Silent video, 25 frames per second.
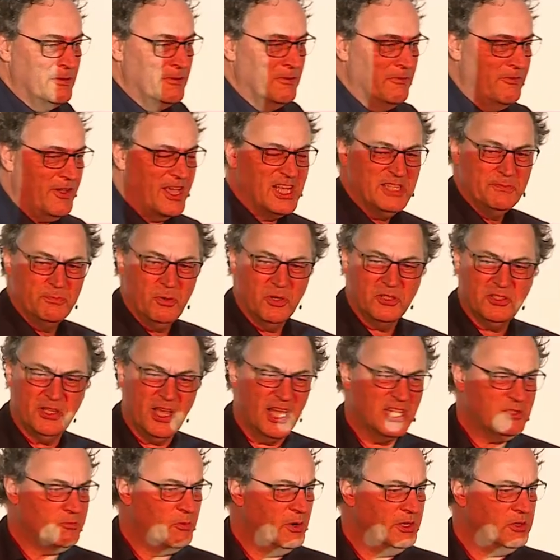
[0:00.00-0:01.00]
Facebook
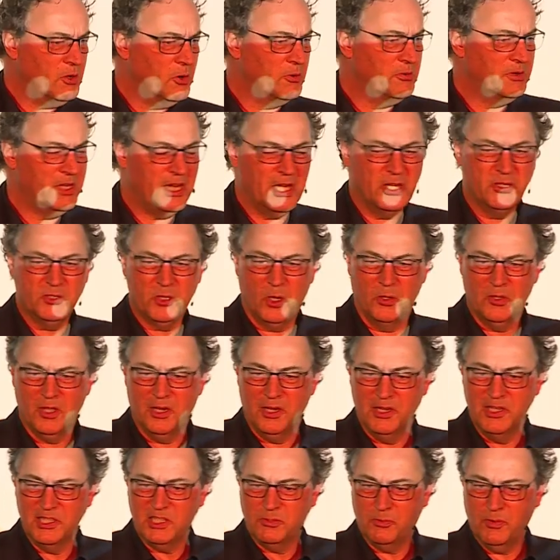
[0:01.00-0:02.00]
says, we don't need
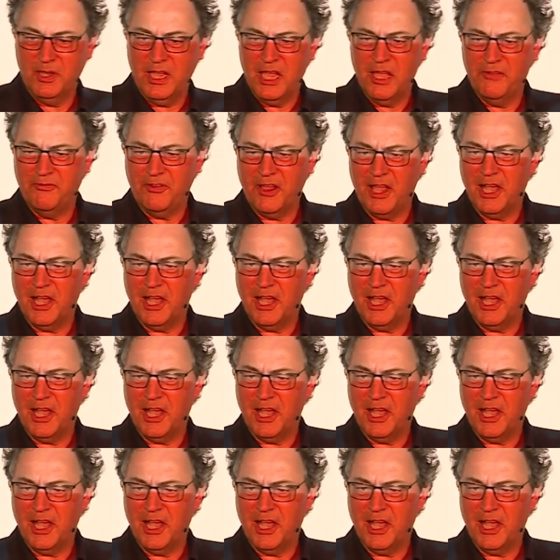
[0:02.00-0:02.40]
journalists, we have